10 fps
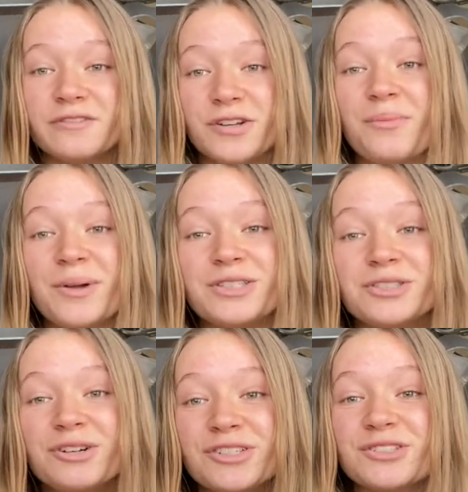So make sure
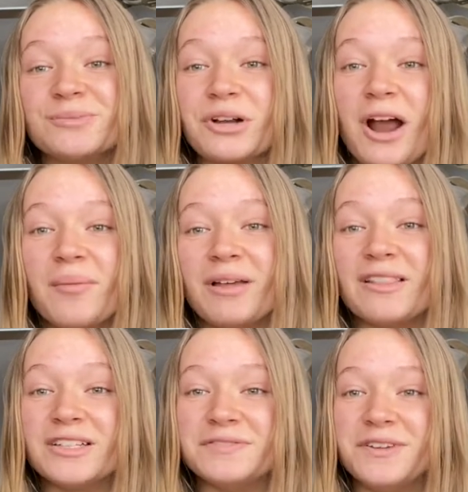you go subscribe, like
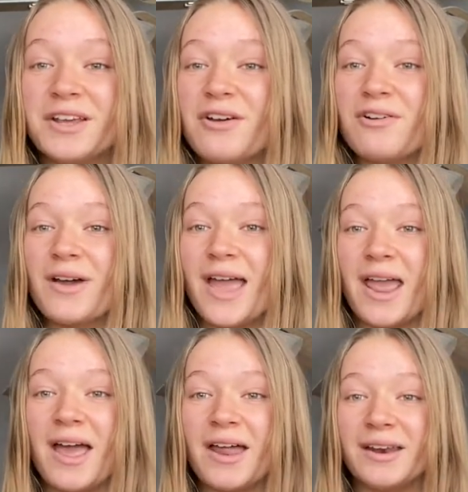this video,
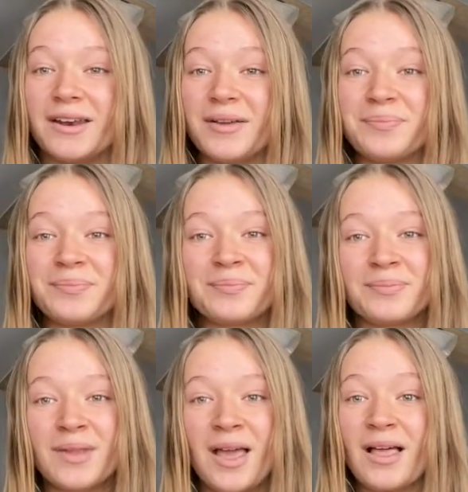and
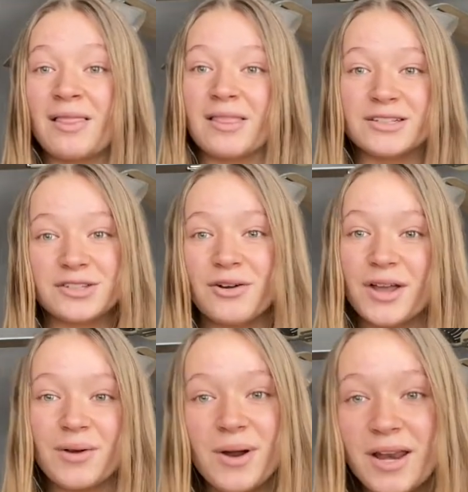let's go
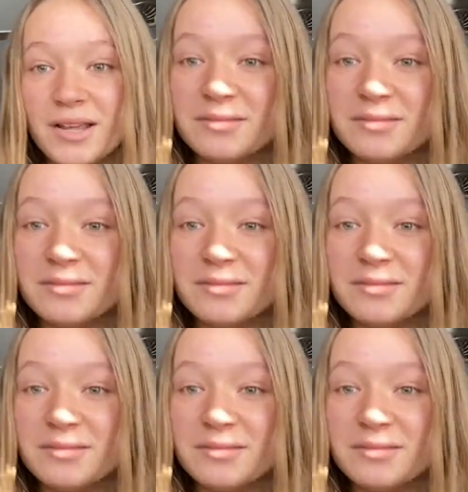get ready.